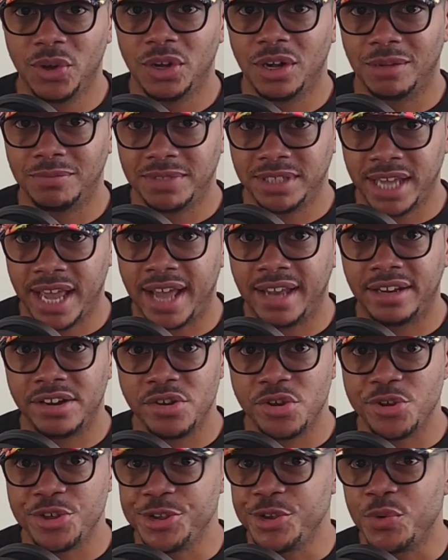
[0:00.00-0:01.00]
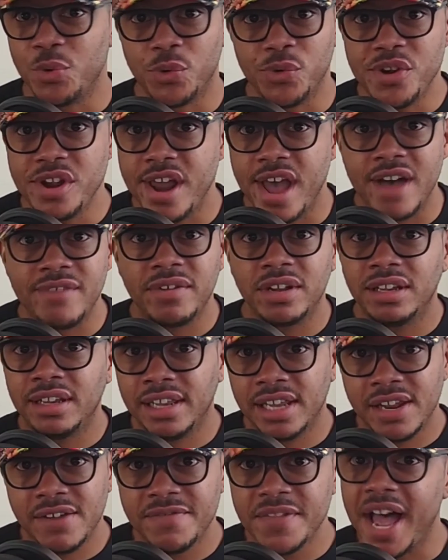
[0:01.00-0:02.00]
I'm telling you, you will never
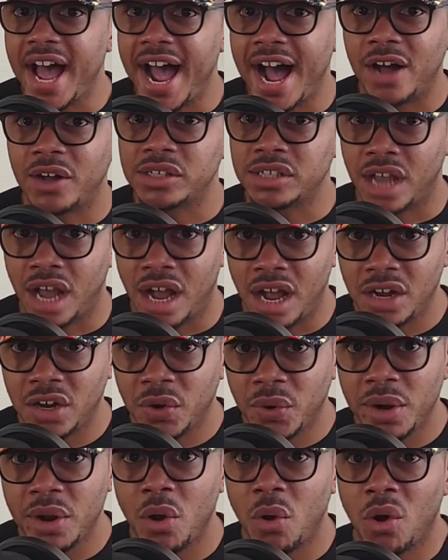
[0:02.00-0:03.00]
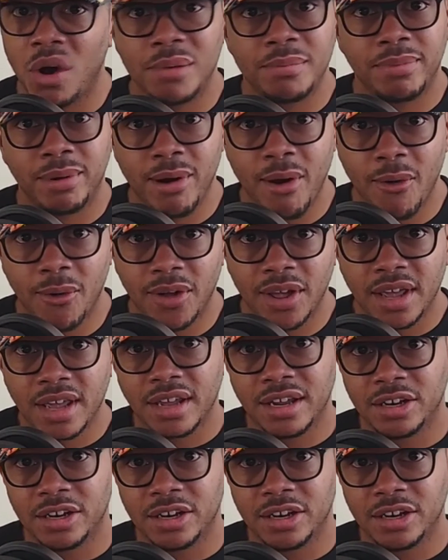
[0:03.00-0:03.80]
leave the house hungry or broke.